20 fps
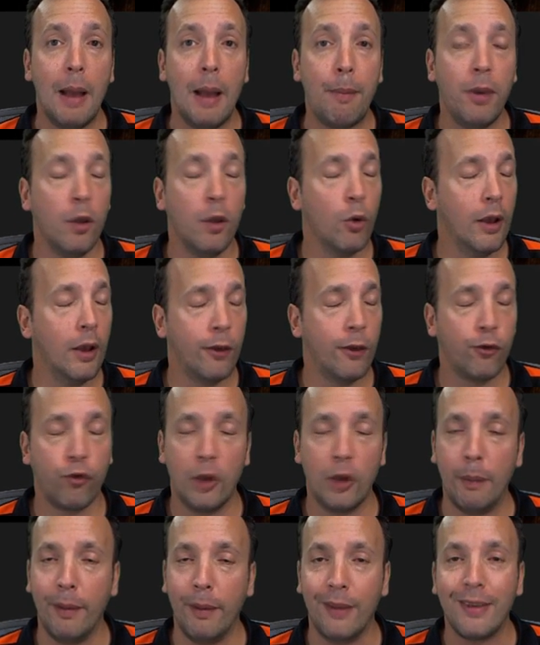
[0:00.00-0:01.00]
They might be
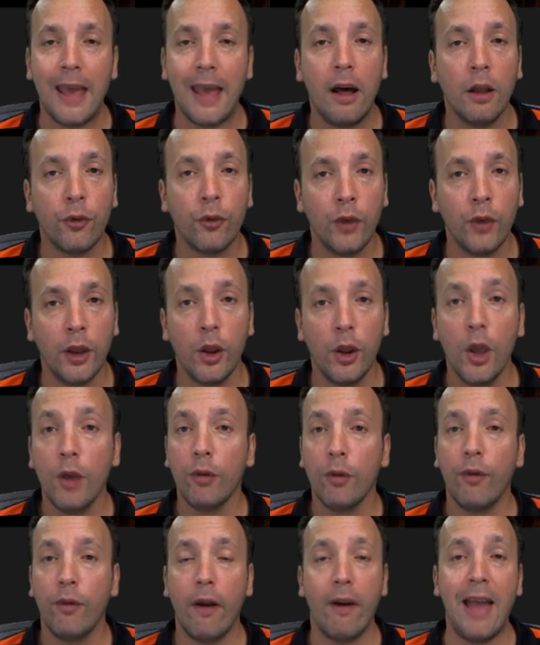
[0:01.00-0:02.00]
extremely
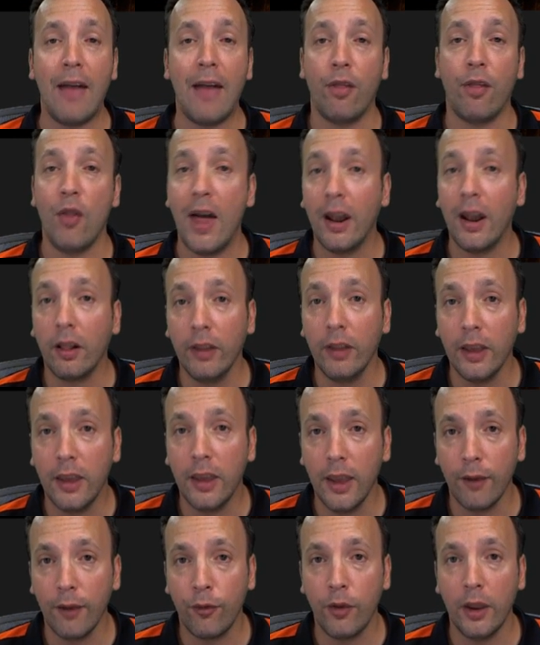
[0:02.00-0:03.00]
talented, very
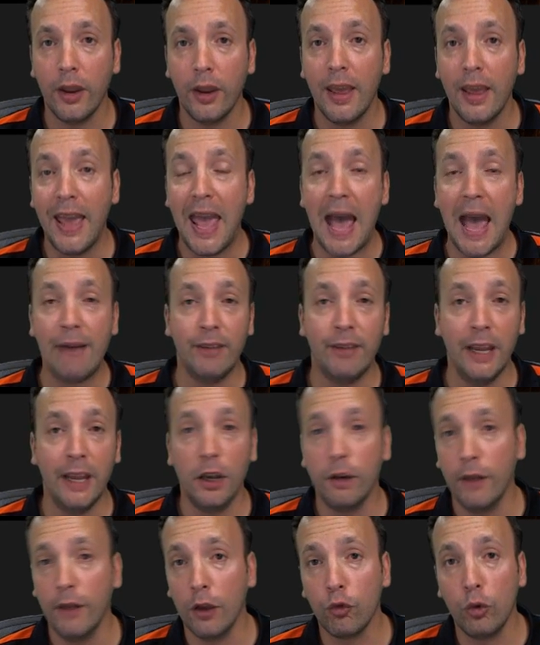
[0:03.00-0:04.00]
athletically gifted,
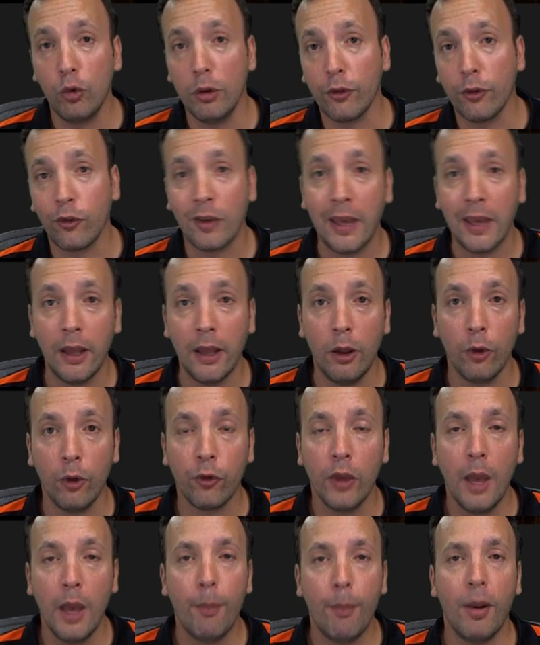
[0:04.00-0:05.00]
have individual
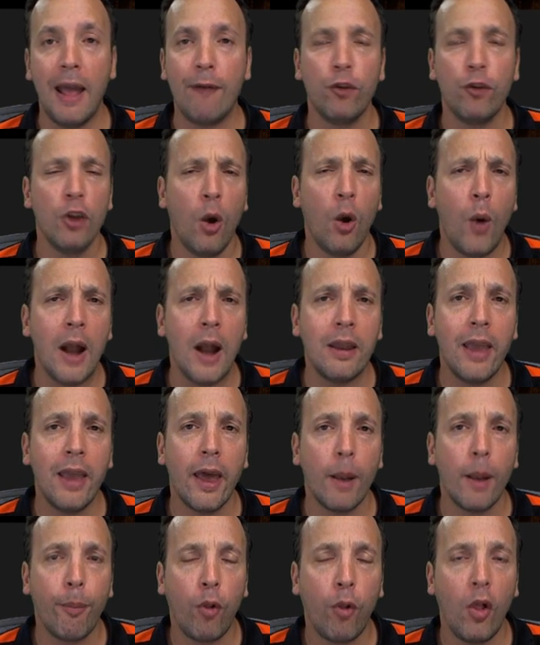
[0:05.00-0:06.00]
skills, but have no
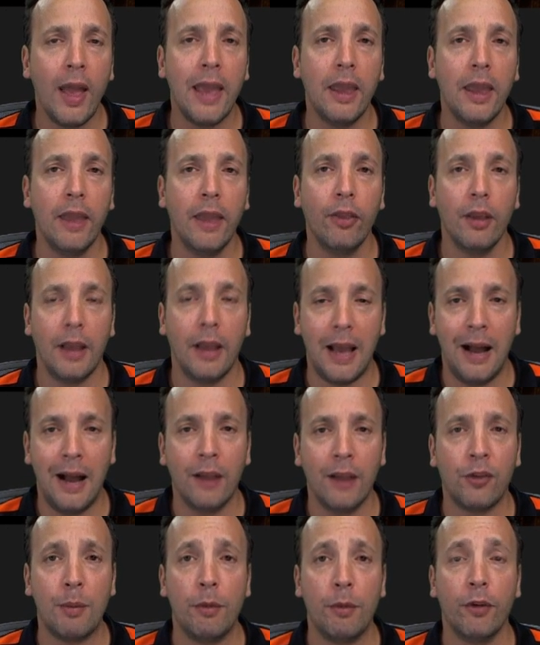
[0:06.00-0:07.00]
idea how to play in the
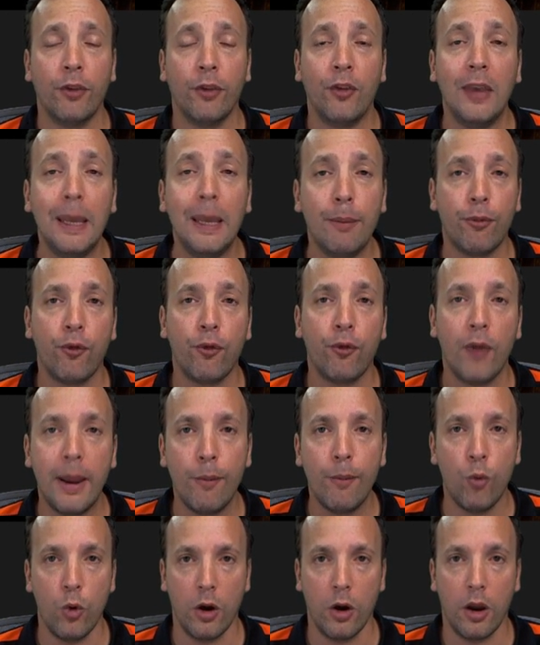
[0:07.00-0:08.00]
concept of a team
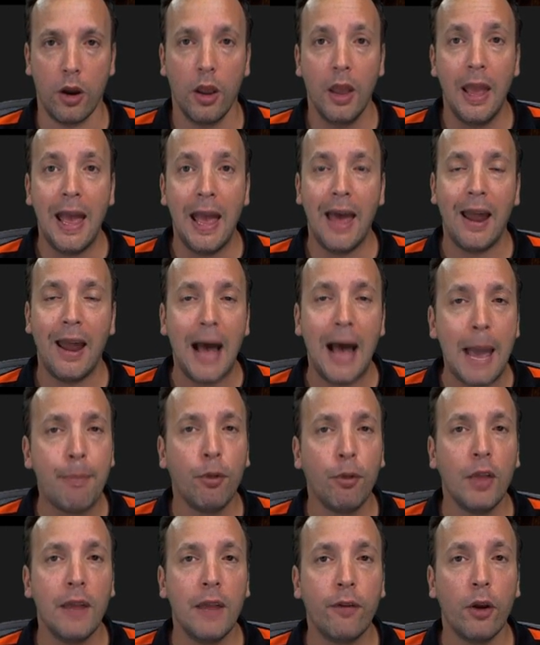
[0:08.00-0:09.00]
framework. And
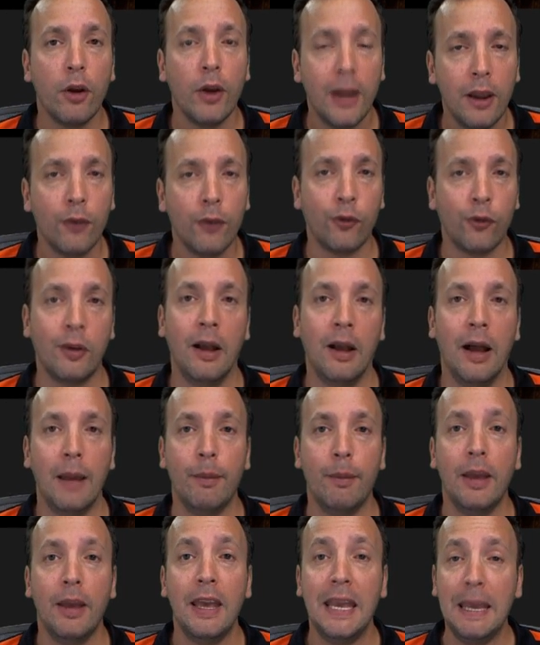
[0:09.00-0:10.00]
I believe there is
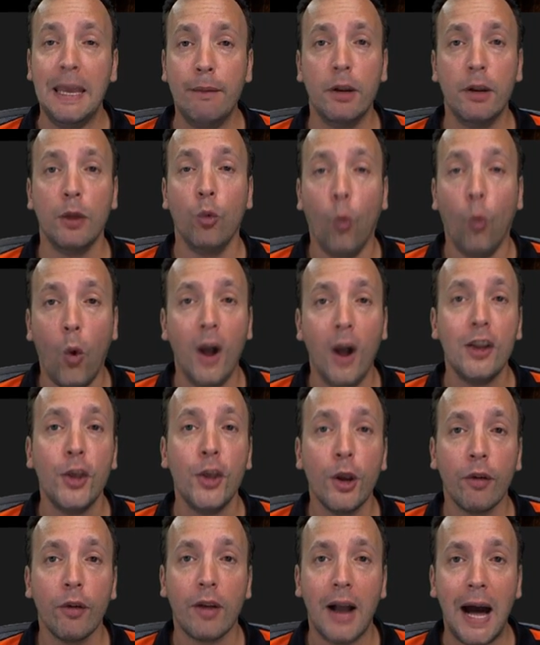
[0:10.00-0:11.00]
time, even in
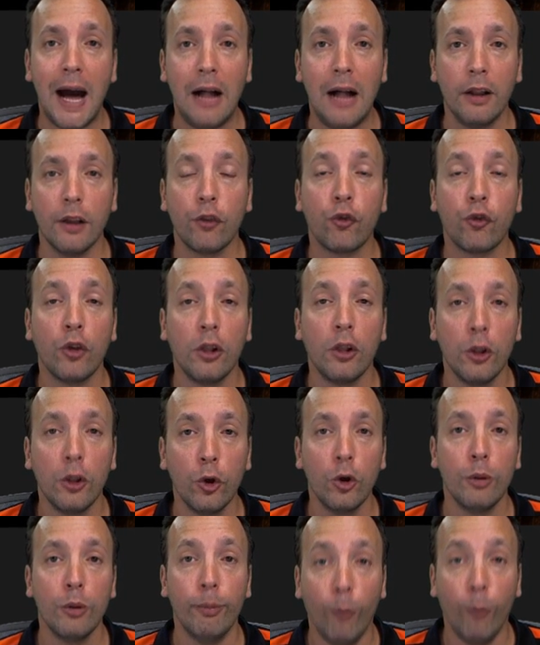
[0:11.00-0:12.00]
one year of college,
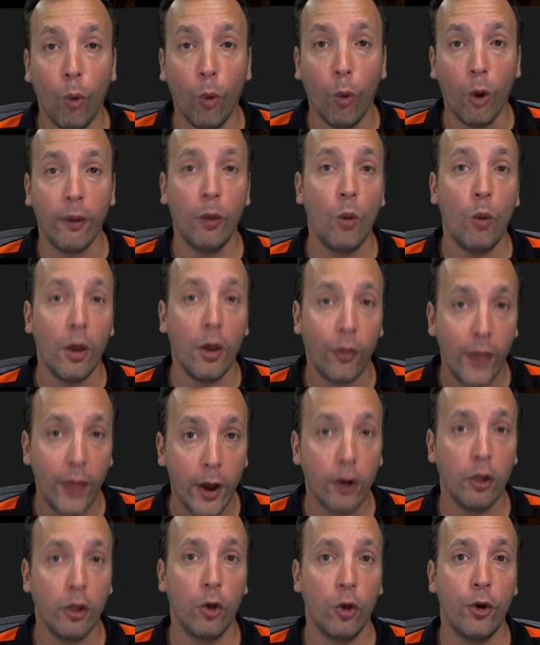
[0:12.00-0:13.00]
to learn more than
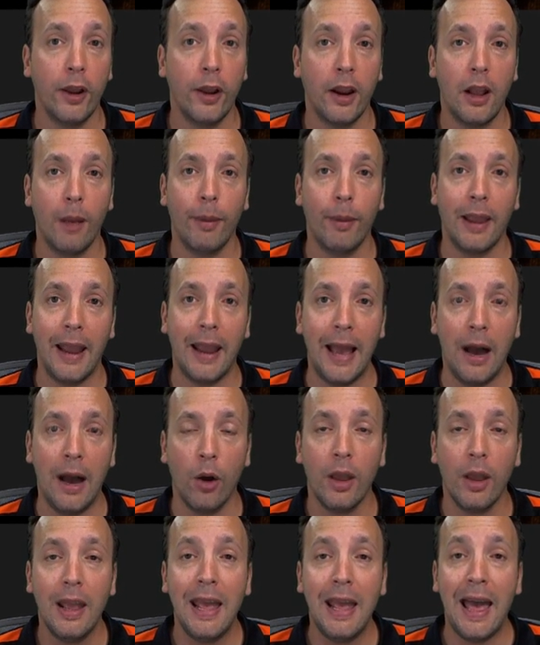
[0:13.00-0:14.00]
what they're learning coming
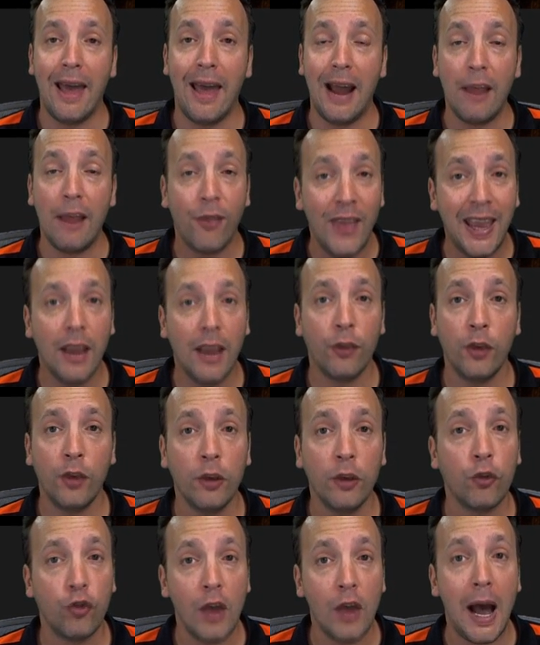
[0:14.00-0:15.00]
out. And I think
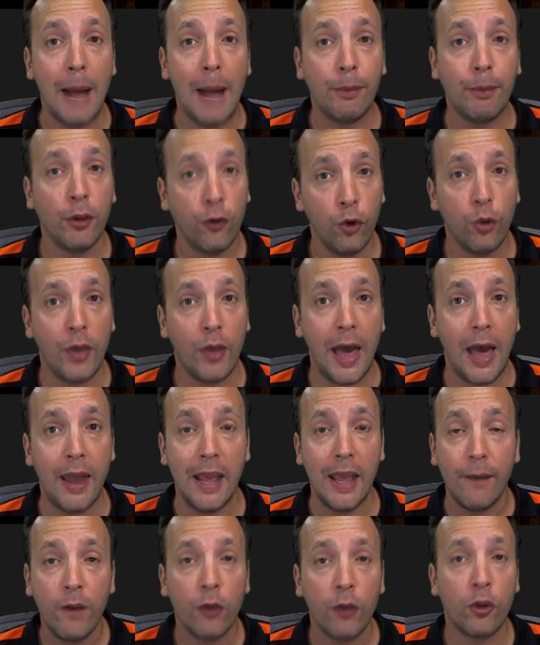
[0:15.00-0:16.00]
it's his job to do
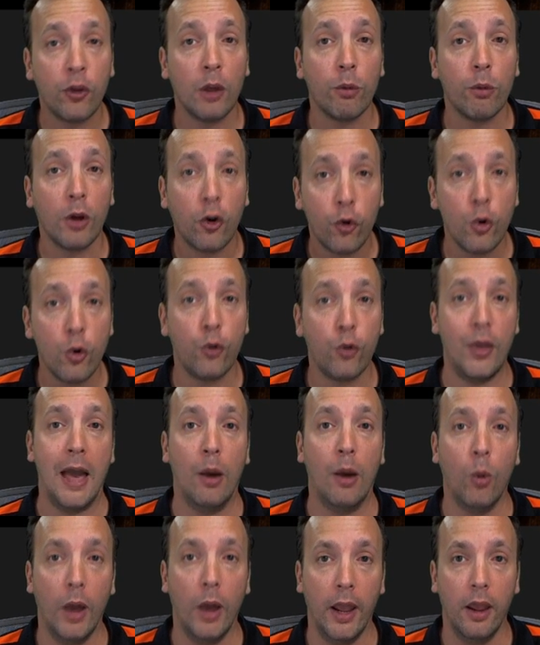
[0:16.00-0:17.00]
that if he's going to
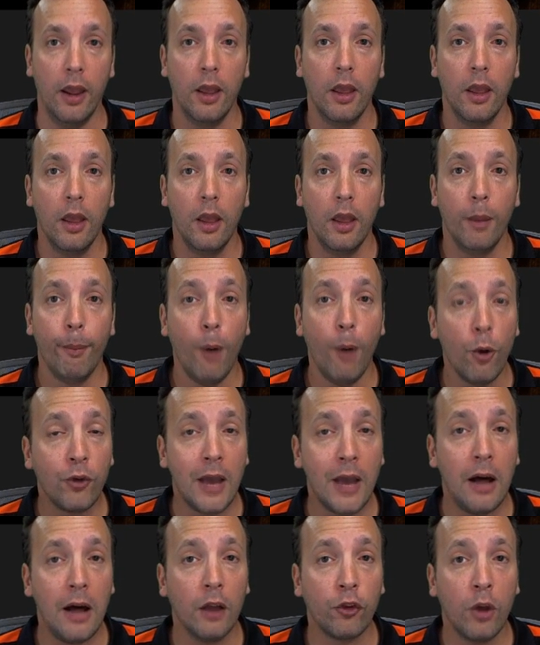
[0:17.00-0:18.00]
recruit that way.
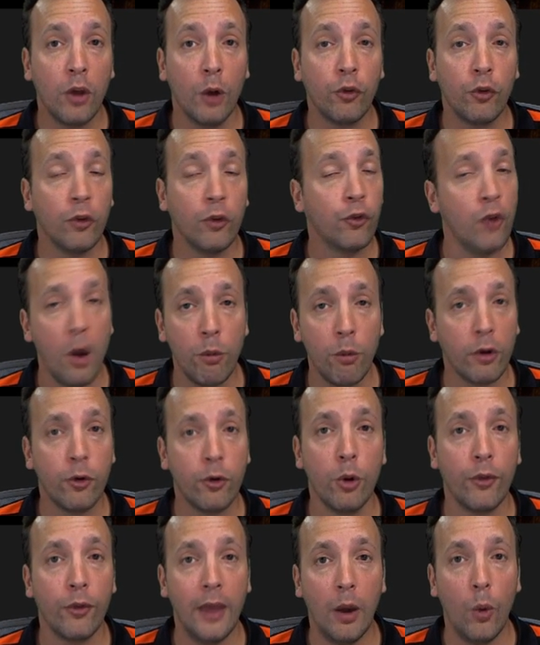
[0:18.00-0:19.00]
Most college coaches don't
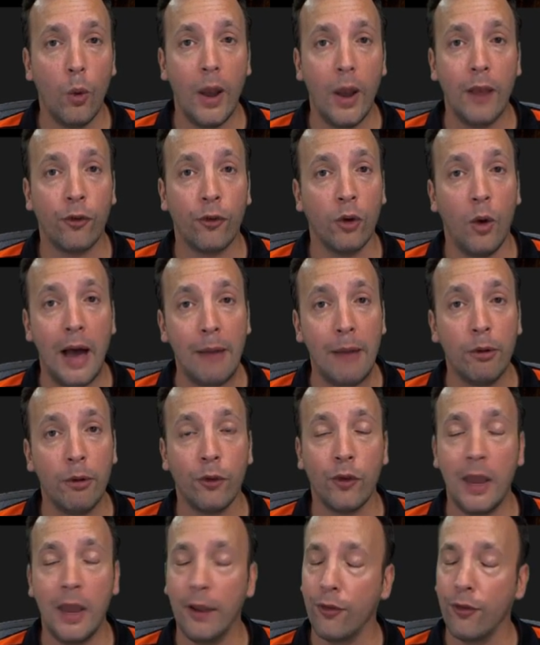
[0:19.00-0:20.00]
recruit that way, so
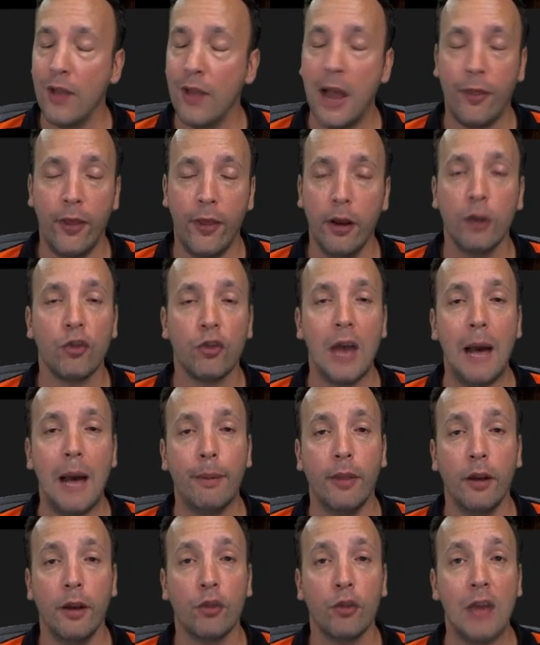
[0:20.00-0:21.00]
I would say it's not their
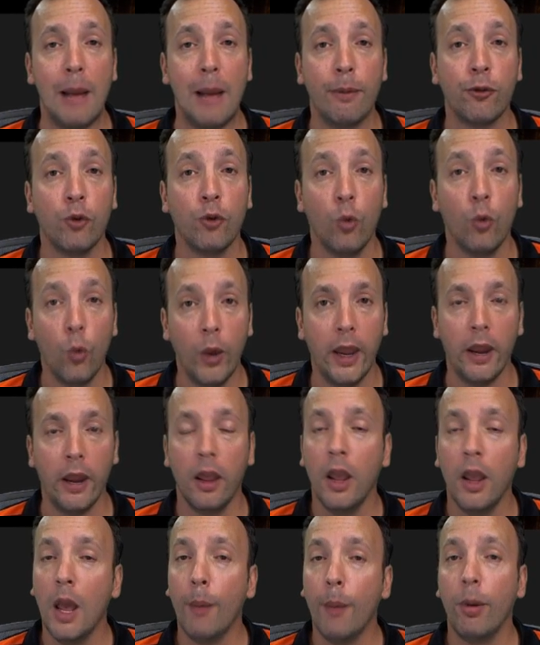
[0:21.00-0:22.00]
job, and their job is to
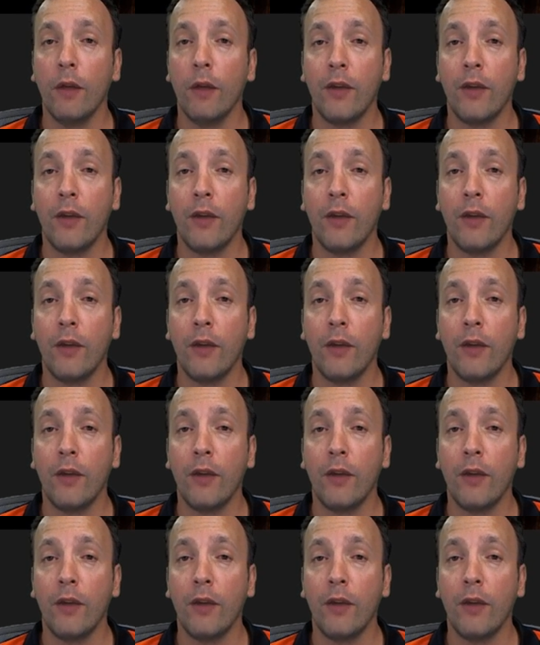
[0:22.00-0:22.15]
win.